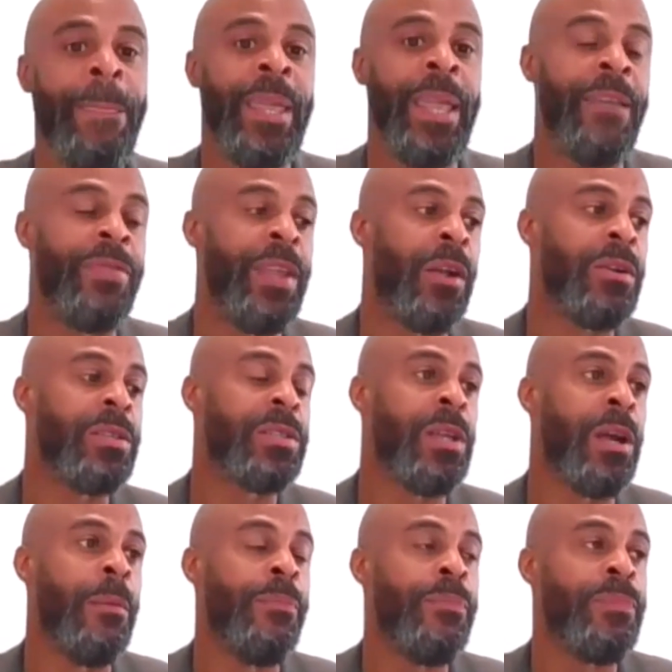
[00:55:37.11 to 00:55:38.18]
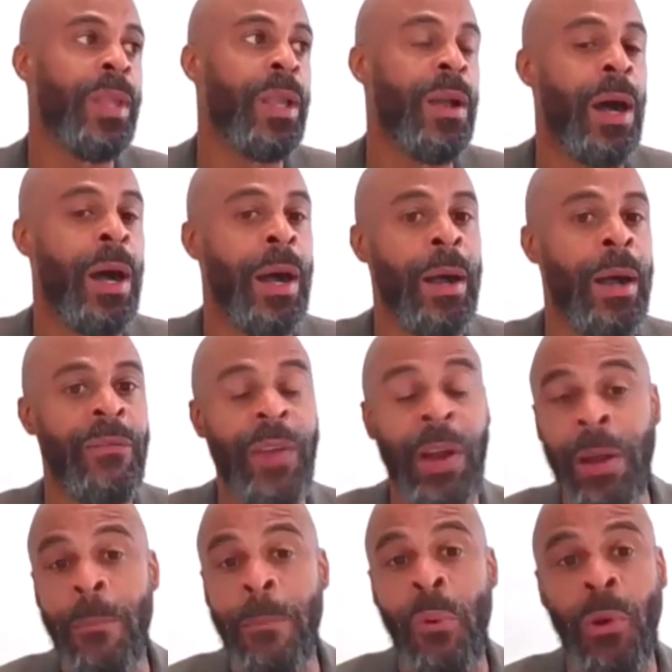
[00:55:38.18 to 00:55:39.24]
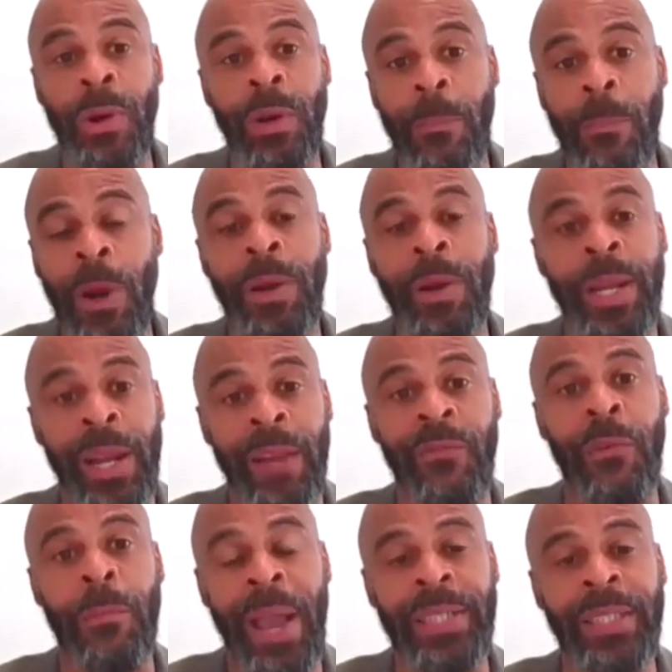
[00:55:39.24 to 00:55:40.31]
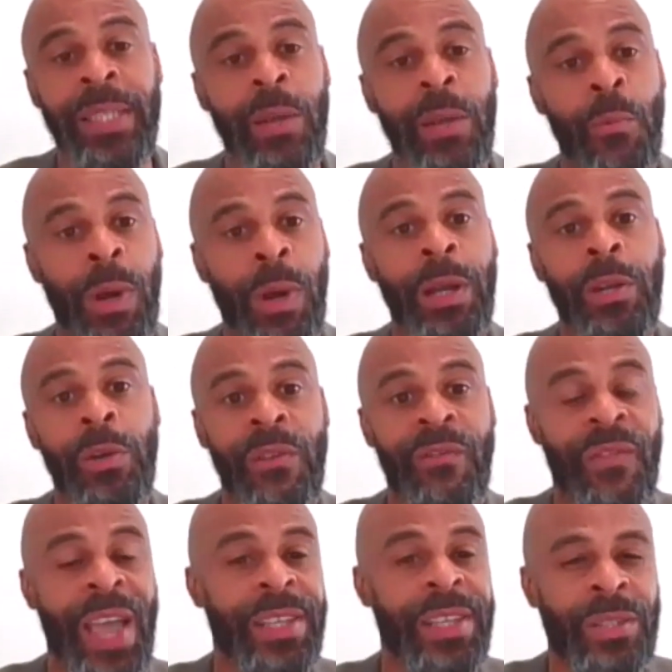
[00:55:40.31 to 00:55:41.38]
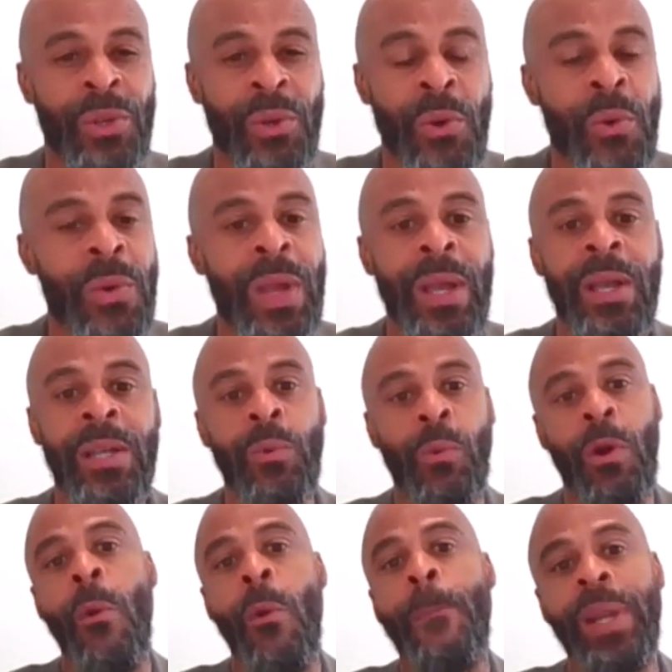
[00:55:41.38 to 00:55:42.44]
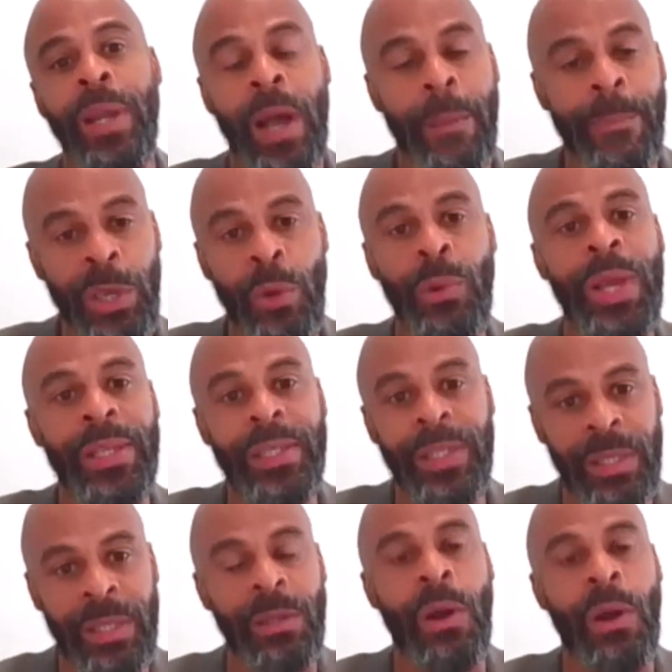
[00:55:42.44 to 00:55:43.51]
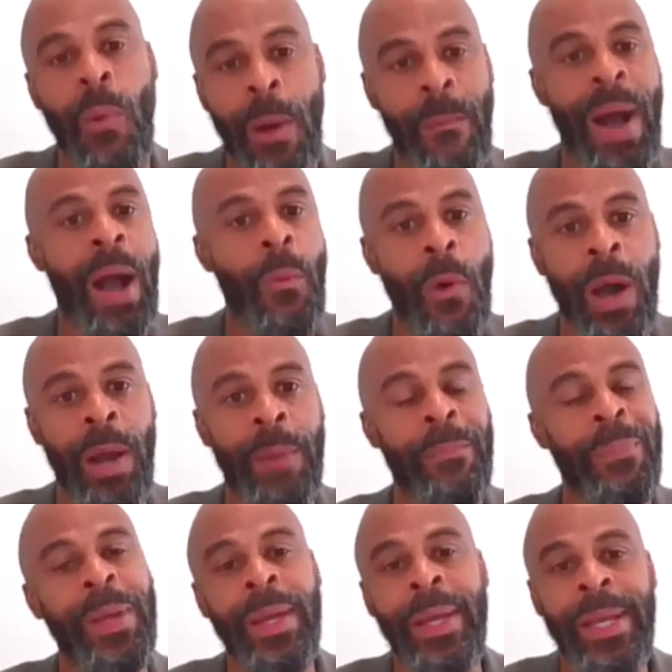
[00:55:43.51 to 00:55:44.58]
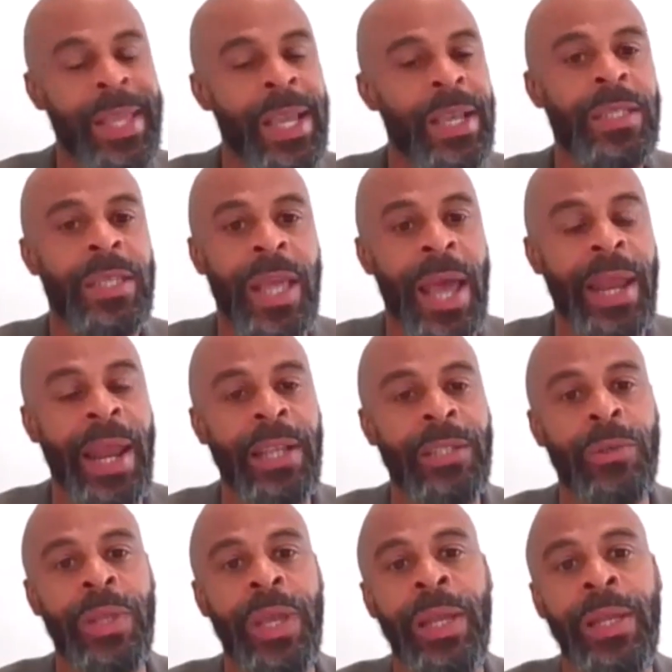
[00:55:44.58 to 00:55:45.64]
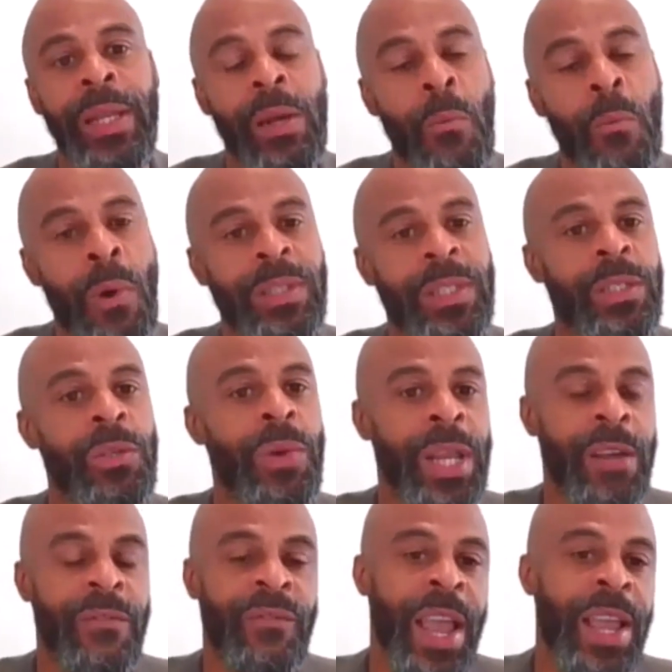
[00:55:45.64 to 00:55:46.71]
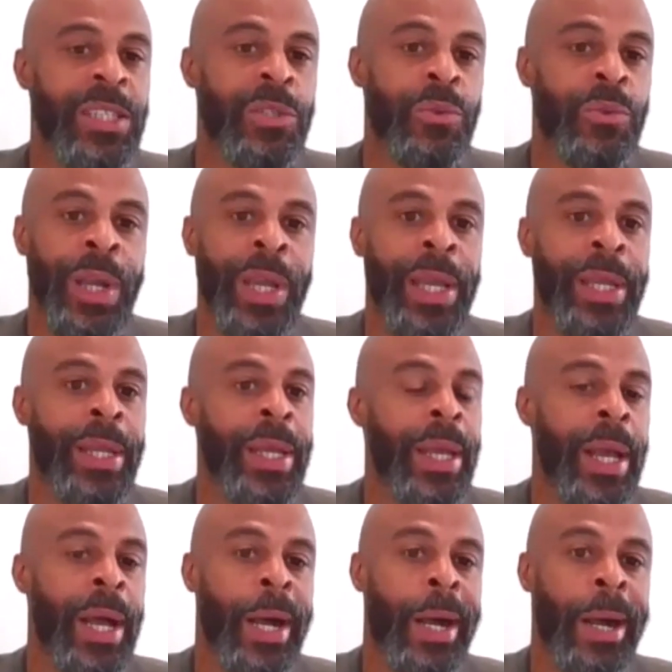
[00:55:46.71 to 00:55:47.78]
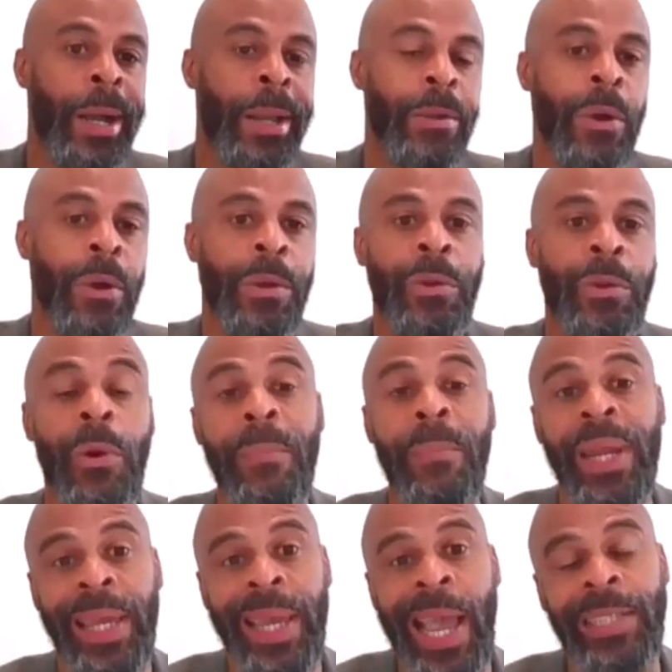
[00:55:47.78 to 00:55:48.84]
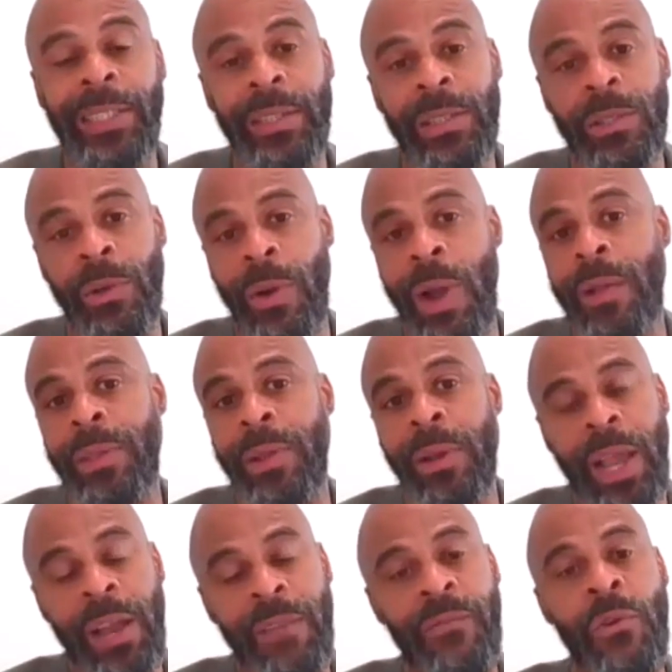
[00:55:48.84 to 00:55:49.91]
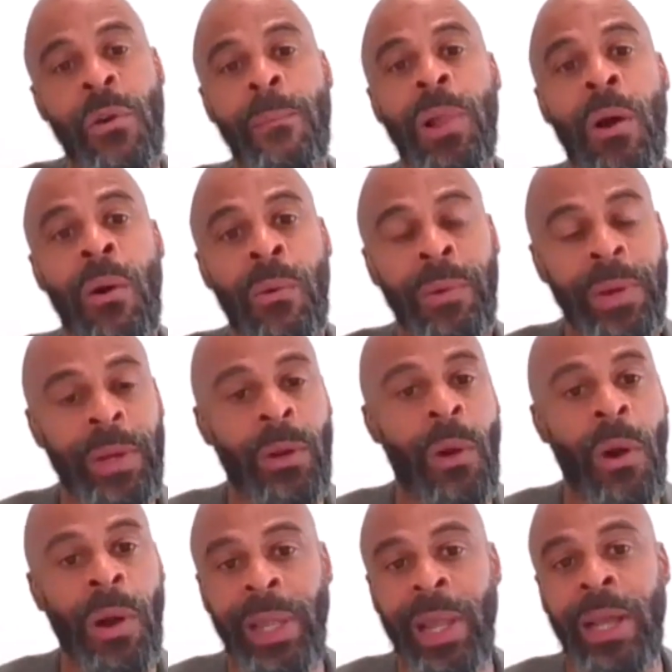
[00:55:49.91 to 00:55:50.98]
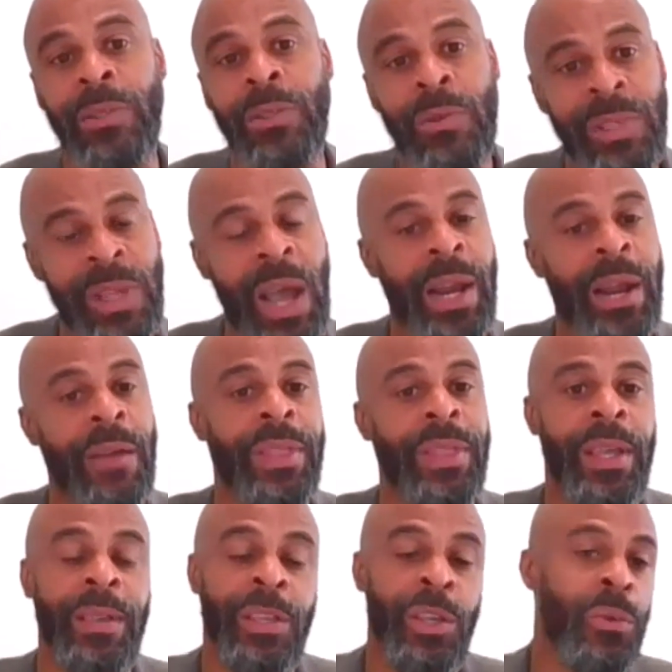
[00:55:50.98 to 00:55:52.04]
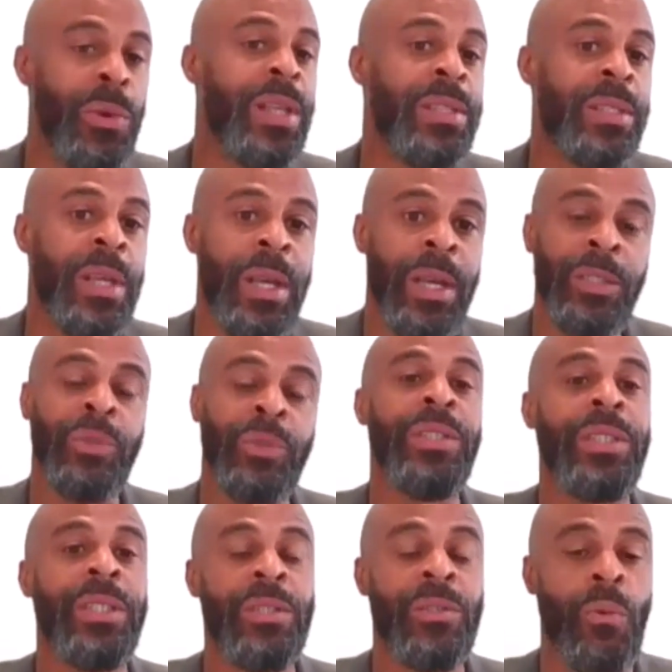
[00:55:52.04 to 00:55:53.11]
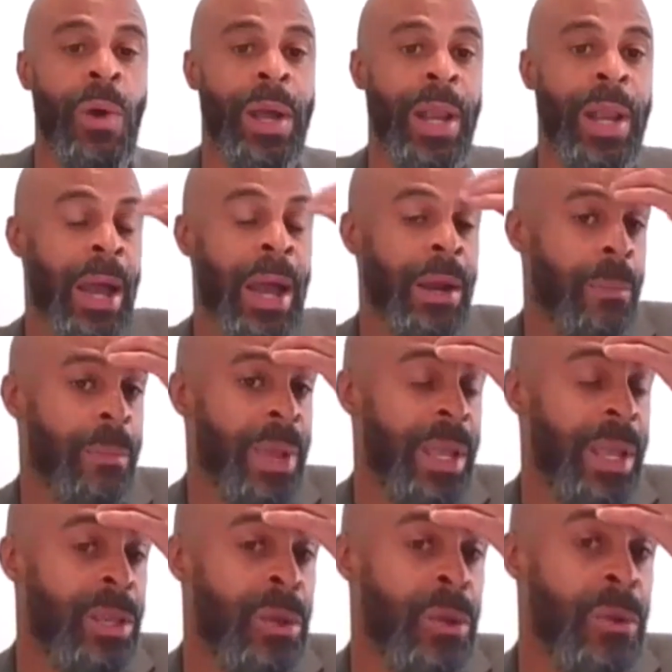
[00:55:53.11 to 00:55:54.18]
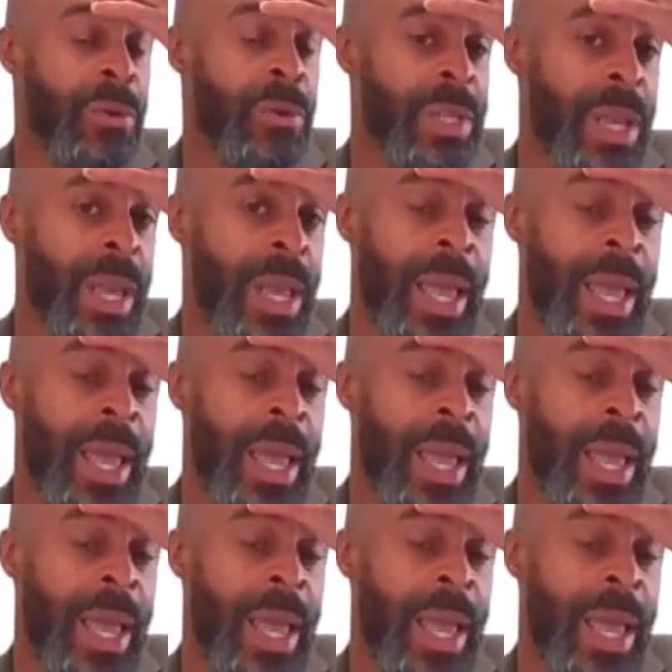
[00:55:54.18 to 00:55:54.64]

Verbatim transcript: If there's some uh, very important or pertinent information, then we're going to do a phase two. So we're opening up units, you know, one by one, things of that nature. And then once you hit a phase three, uh, you know, you're doing mitigation. So you're out there like full blown, you know, archaeological site, everything, units, trenches or whatnot are being used.